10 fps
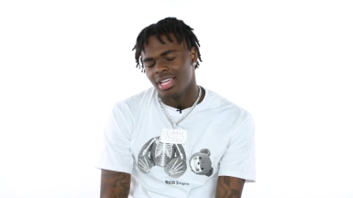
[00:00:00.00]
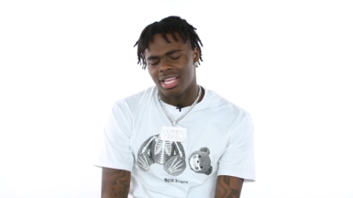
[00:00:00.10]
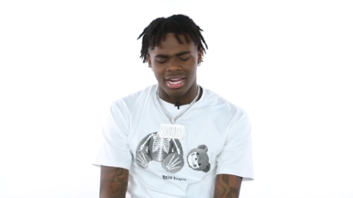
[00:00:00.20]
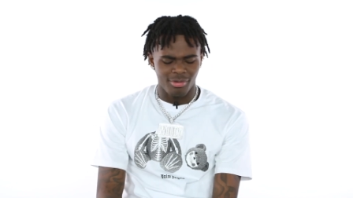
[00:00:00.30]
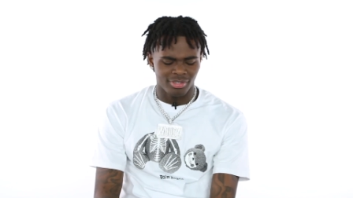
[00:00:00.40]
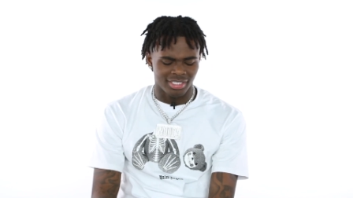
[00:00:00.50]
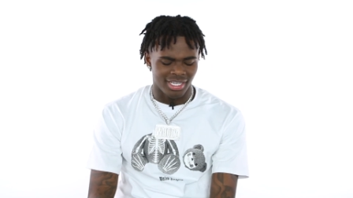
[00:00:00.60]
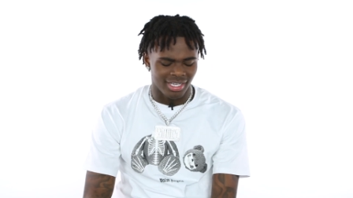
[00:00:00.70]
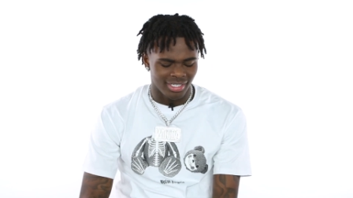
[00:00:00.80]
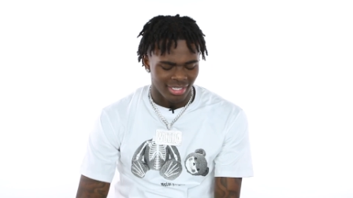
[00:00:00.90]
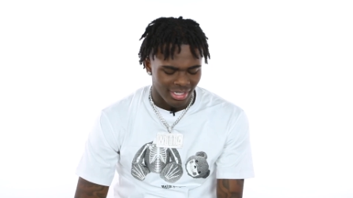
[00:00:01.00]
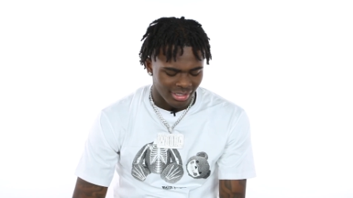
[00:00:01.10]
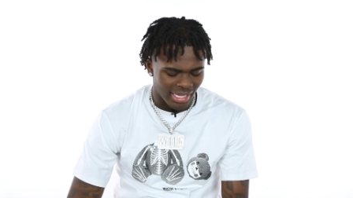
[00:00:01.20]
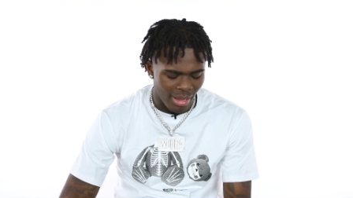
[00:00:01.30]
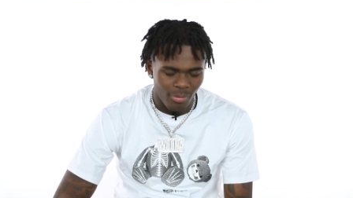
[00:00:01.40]
And I was like
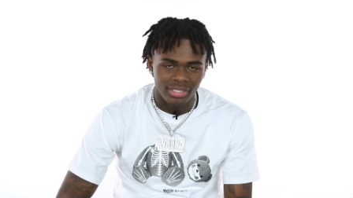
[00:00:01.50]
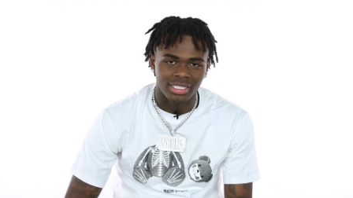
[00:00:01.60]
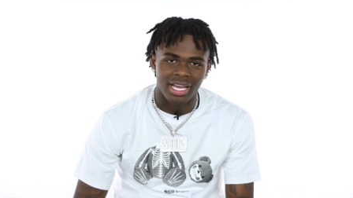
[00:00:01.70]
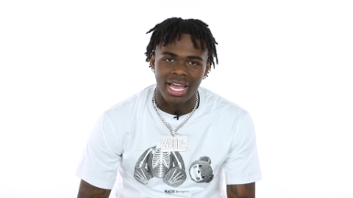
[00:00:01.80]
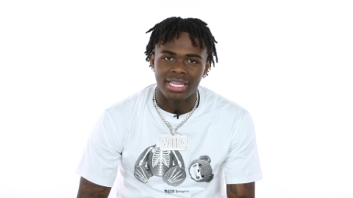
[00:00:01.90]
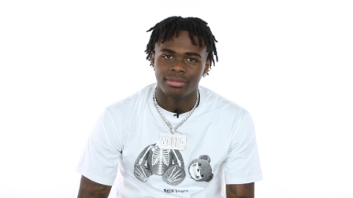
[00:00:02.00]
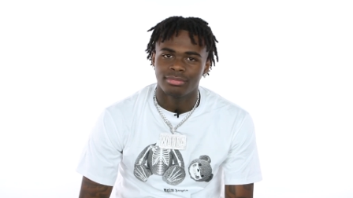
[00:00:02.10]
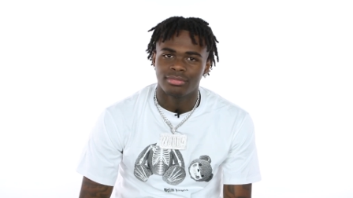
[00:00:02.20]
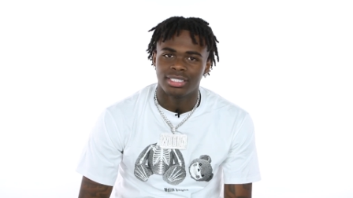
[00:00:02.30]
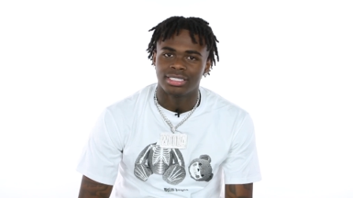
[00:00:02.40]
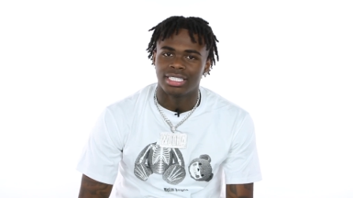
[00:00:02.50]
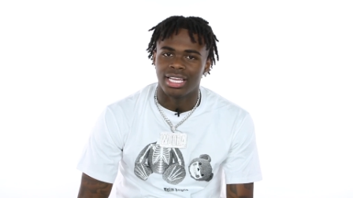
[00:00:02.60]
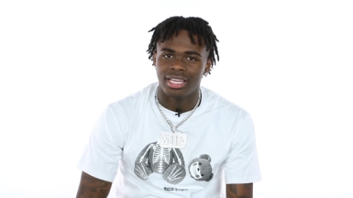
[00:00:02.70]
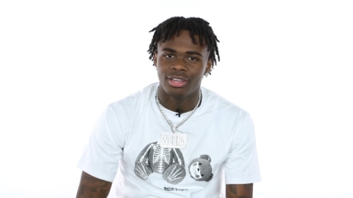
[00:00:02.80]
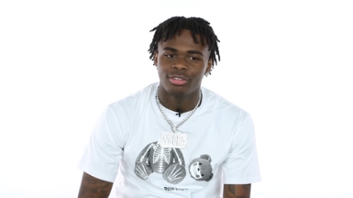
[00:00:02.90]
I wasn't hype as
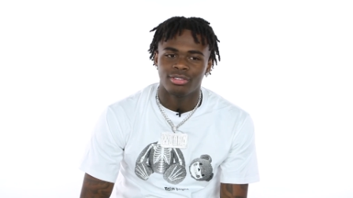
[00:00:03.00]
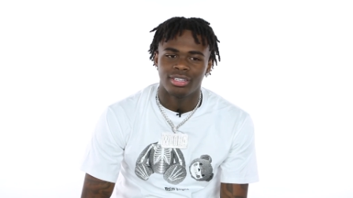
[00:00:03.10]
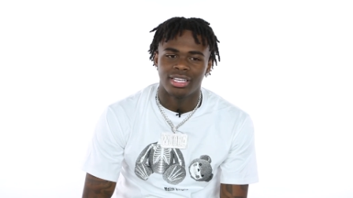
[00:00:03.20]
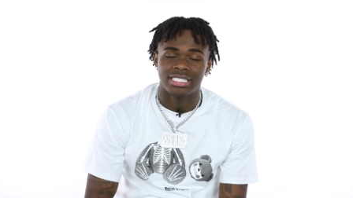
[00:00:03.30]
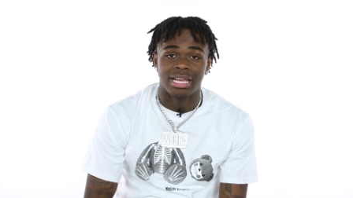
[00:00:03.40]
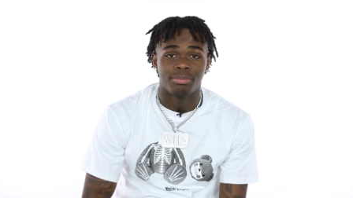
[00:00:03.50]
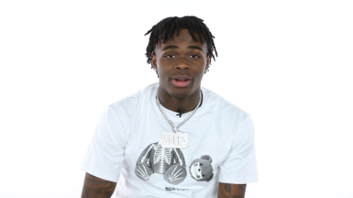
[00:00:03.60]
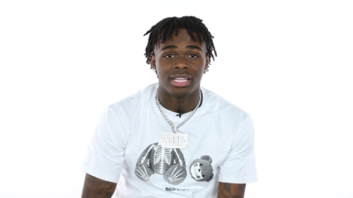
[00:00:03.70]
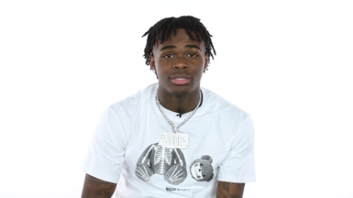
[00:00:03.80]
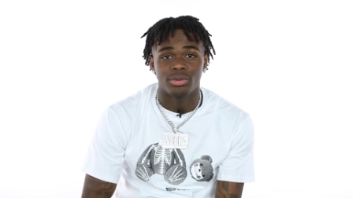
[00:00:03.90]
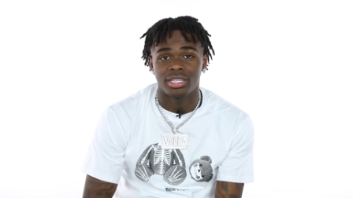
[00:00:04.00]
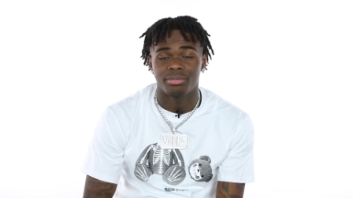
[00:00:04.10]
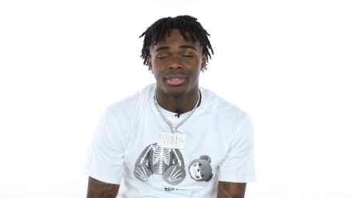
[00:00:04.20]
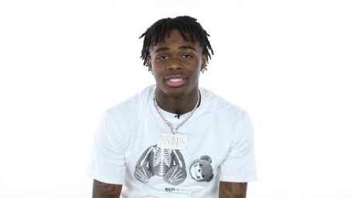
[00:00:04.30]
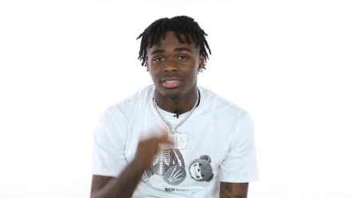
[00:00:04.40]
hell as I probably would
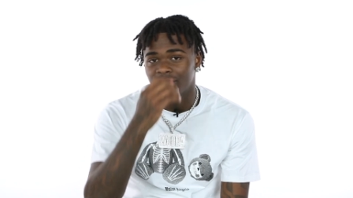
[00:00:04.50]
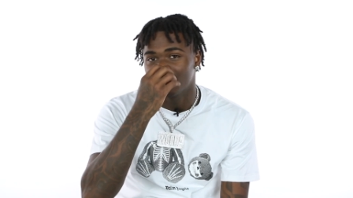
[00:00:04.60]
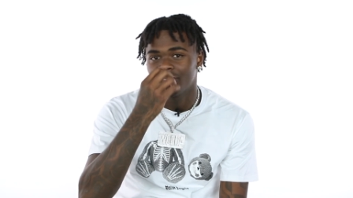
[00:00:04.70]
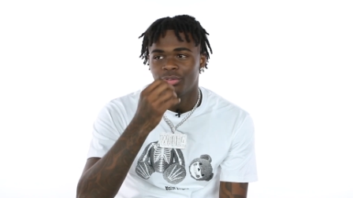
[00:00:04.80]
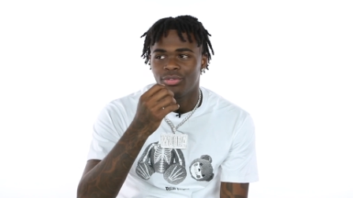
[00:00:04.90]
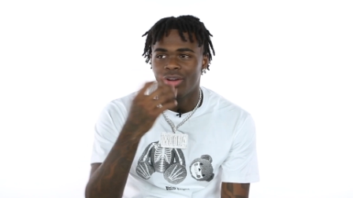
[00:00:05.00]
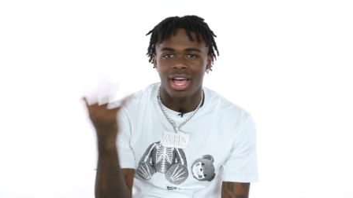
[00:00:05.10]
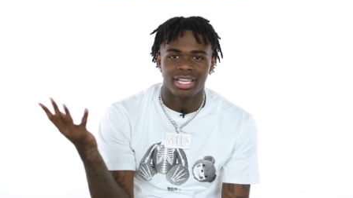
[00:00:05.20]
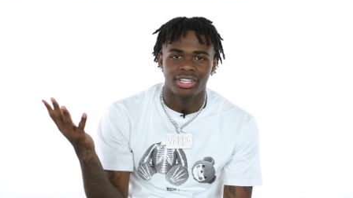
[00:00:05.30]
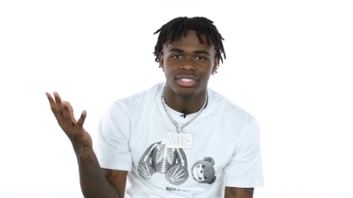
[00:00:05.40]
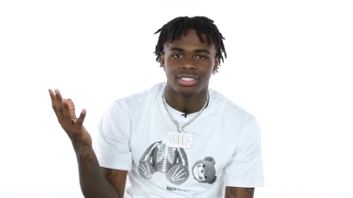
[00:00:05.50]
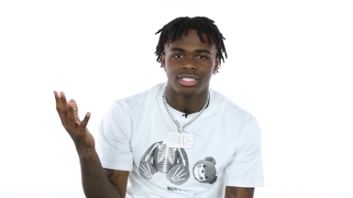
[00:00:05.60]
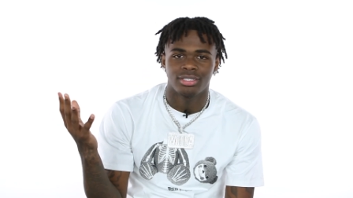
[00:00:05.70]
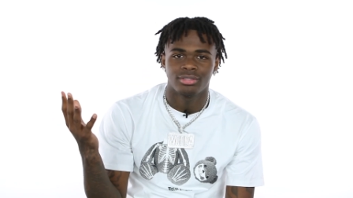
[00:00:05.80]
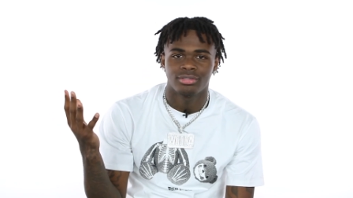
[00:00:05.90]
have been 5 years
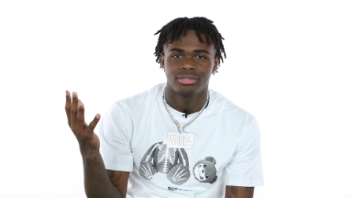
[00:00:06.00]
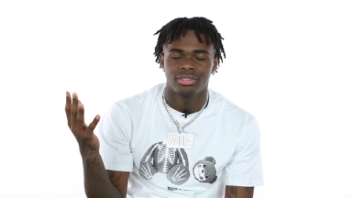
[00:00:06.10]
ago.